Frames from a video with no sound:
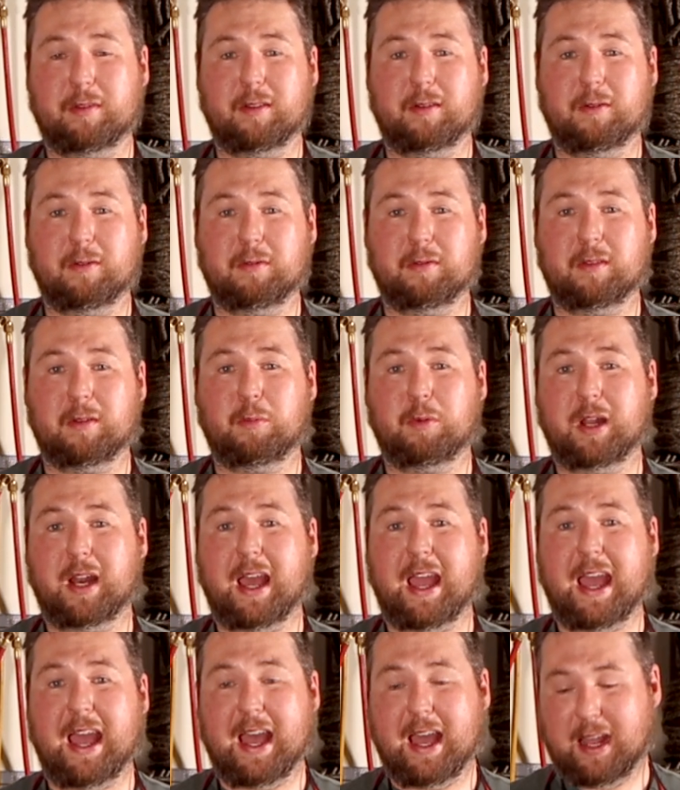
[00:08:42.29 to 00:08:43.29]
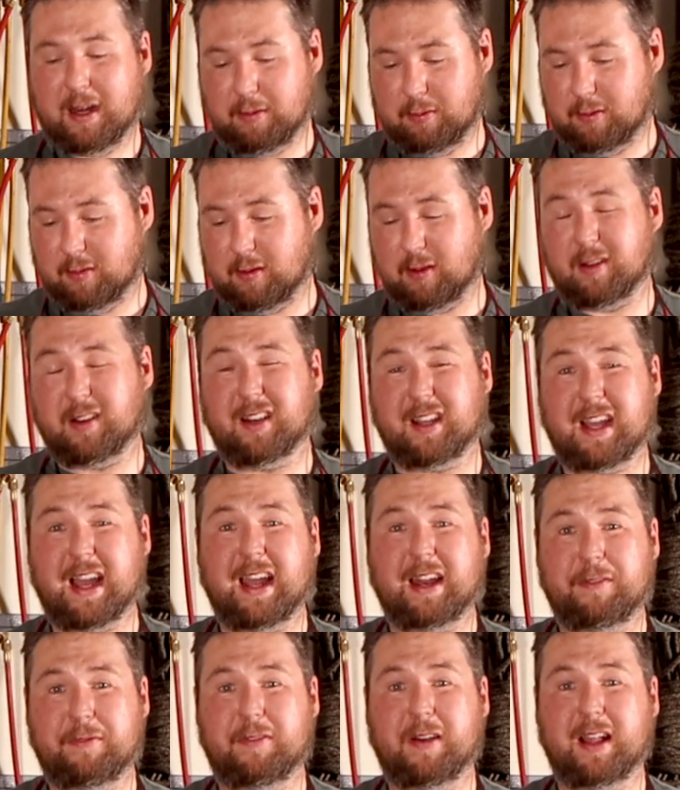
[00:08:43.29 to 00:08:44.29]
So the one I had was starting to
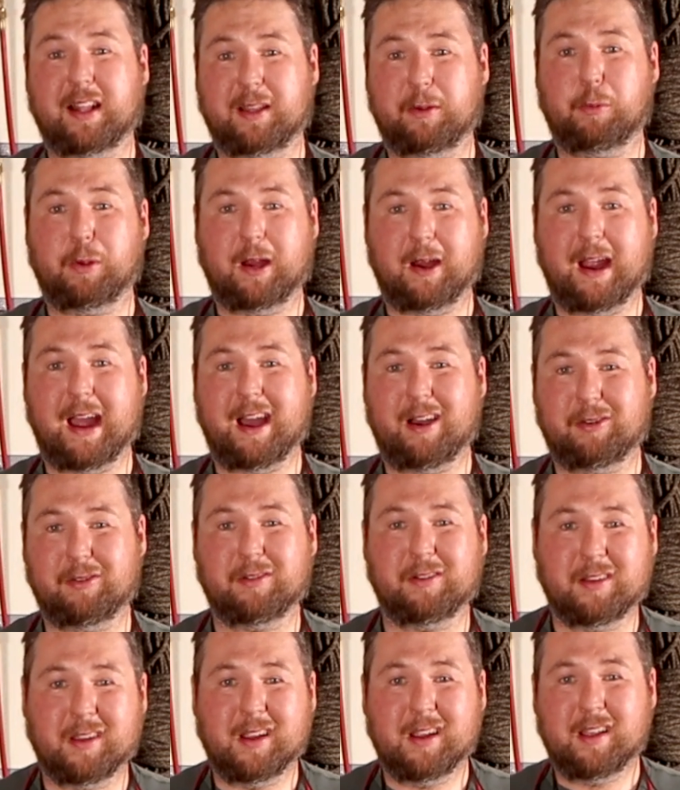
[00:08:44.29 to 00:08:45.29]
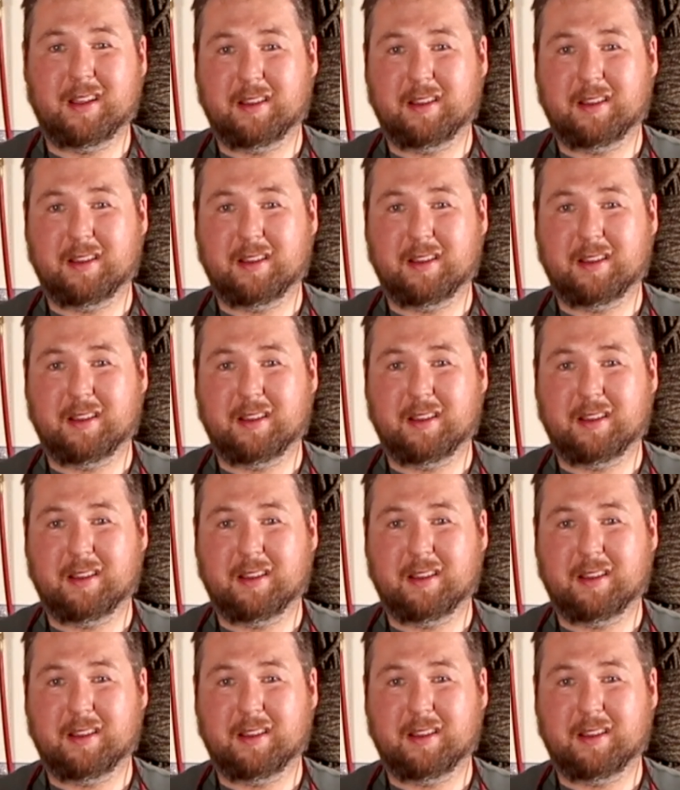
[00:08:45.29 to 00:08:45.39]
kind of finally wear out.